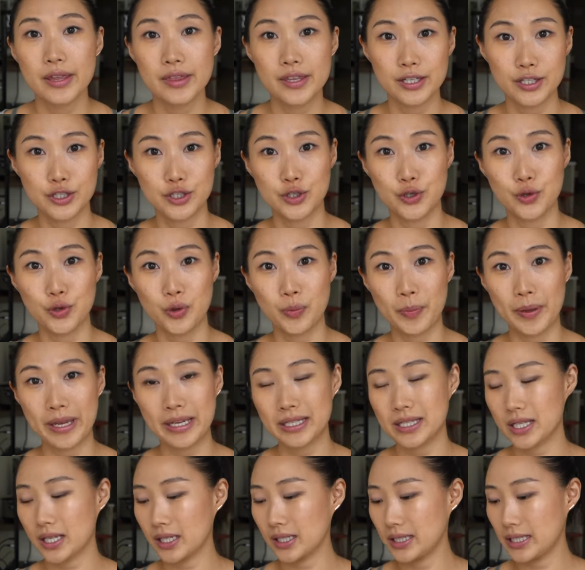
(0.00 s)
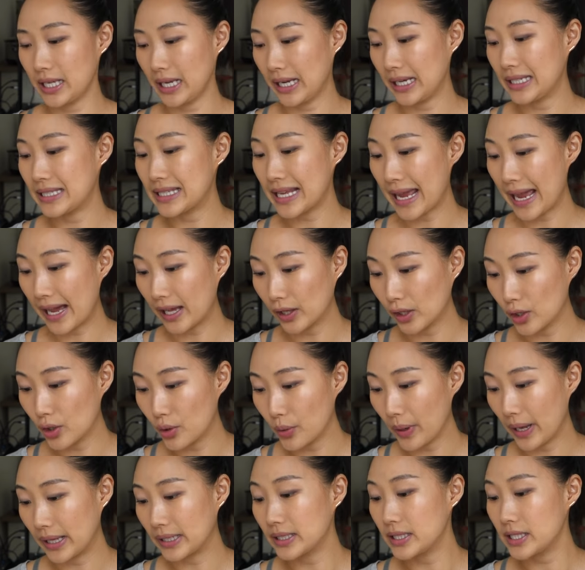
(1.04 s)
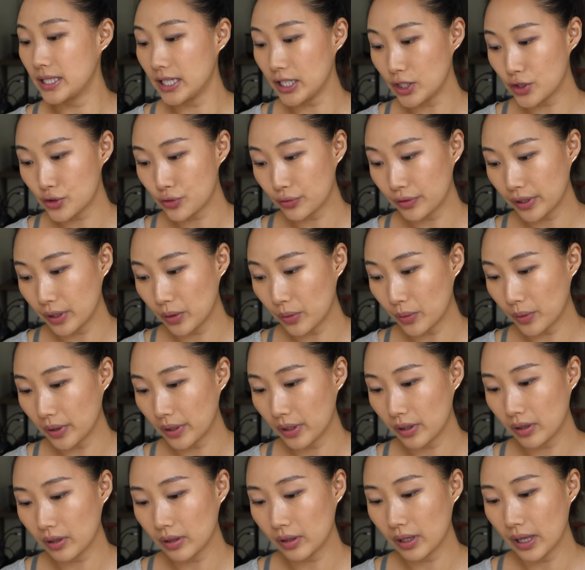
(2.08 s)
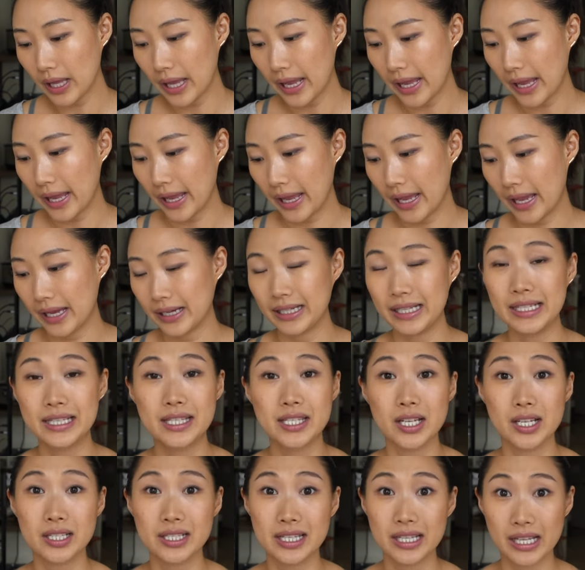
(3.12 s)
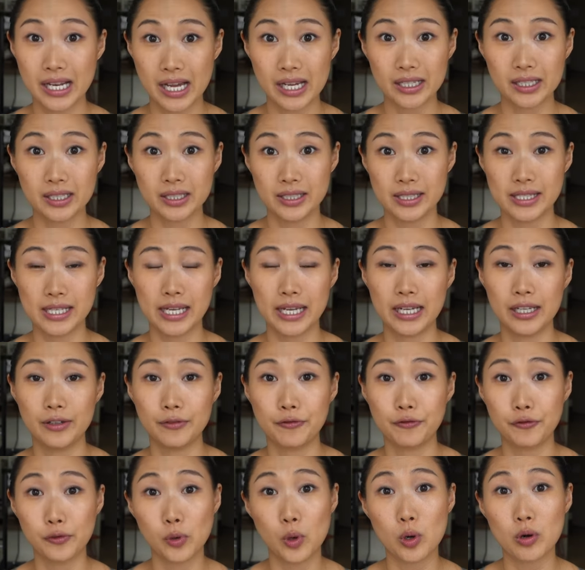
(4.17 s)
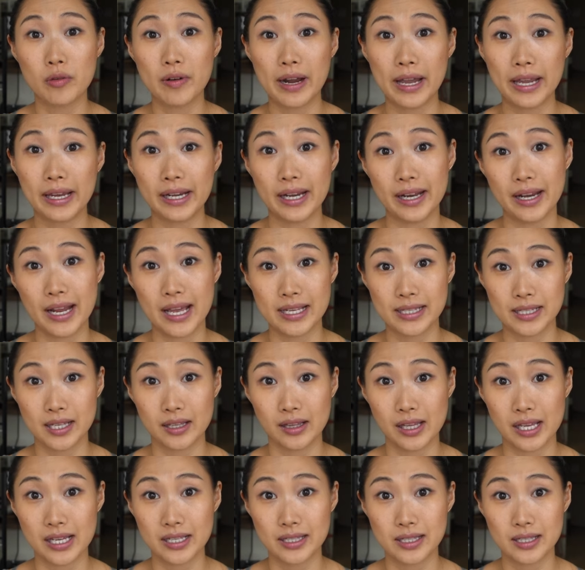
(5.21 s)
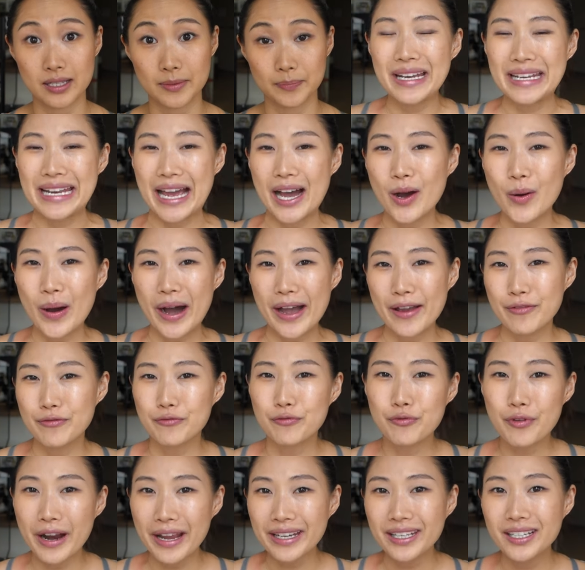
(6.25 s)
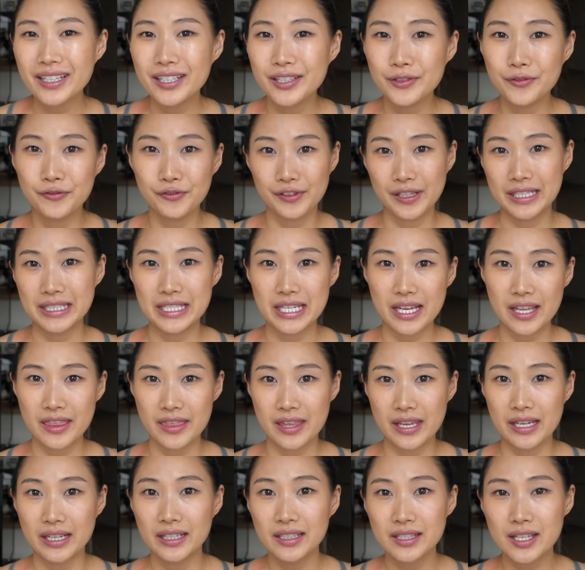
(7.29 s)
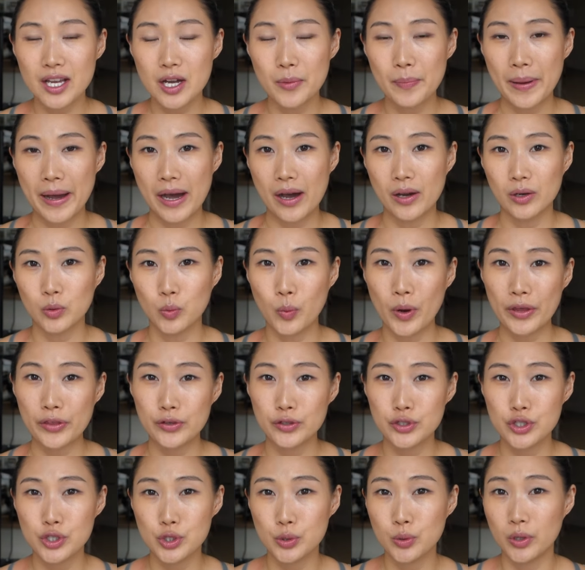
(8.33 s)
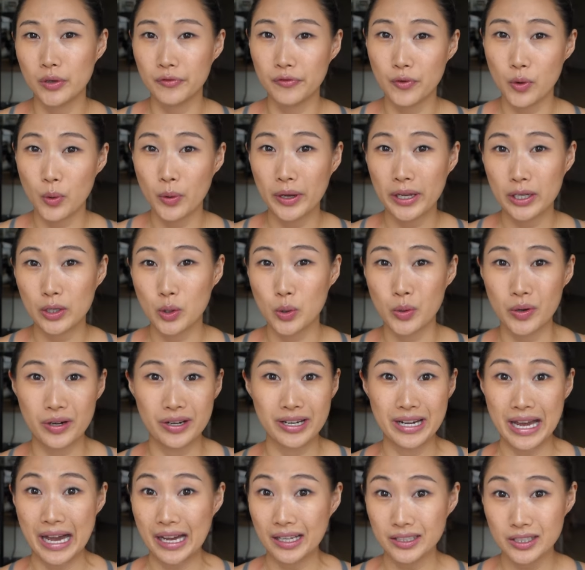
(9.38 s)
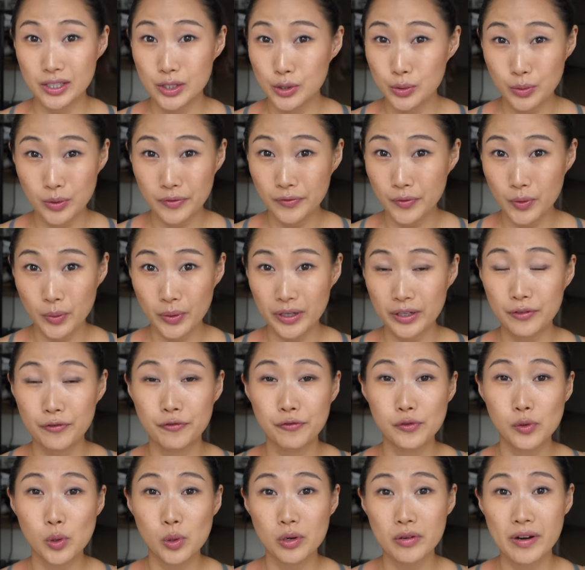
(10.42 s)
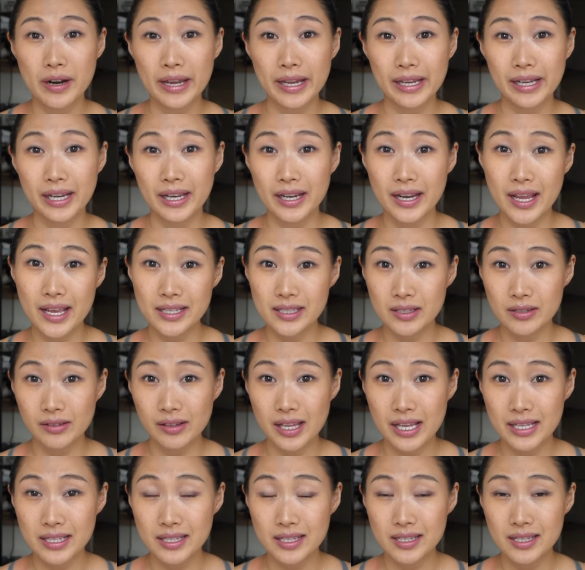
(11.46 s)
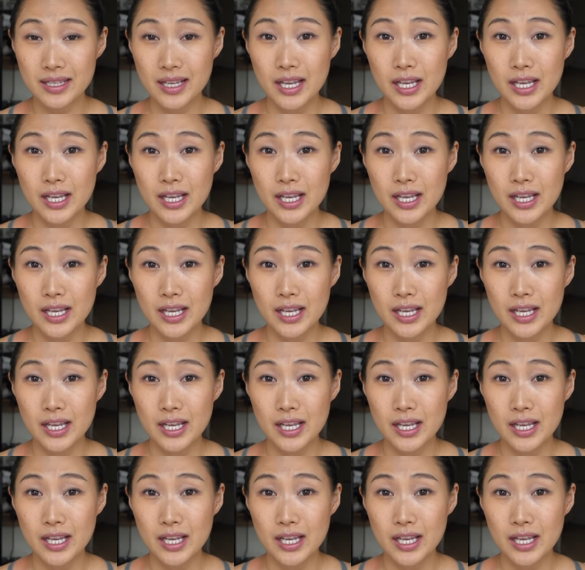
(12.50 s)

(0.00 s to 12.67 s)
This toothpaste contains aloe and tea tree oil and it does not contain fluoride and SLS. Now I've read conflicting things about whether to avoid or not to avoid fluoride and SLS